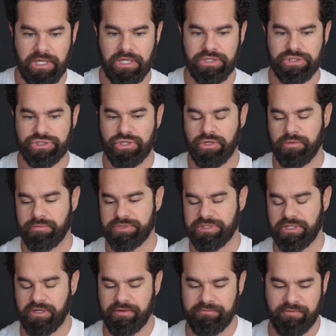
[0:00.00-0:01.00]
in terms
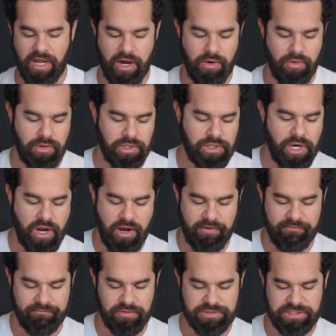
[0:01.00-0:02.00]
of our
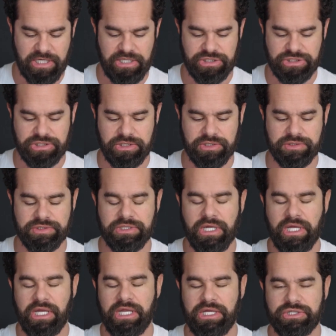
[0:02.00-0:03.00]
conversations
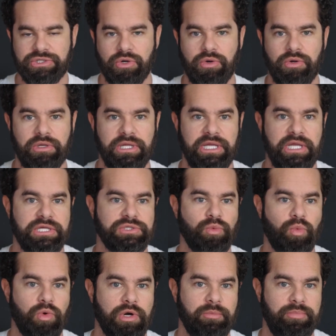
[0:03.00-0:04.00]
internally is
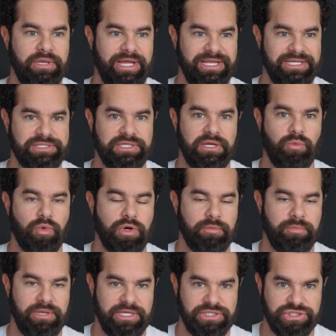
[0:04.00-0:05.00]
workplace and
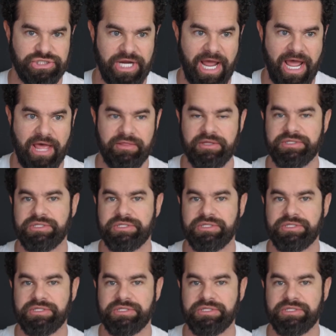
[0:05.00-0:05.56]
workplace chat.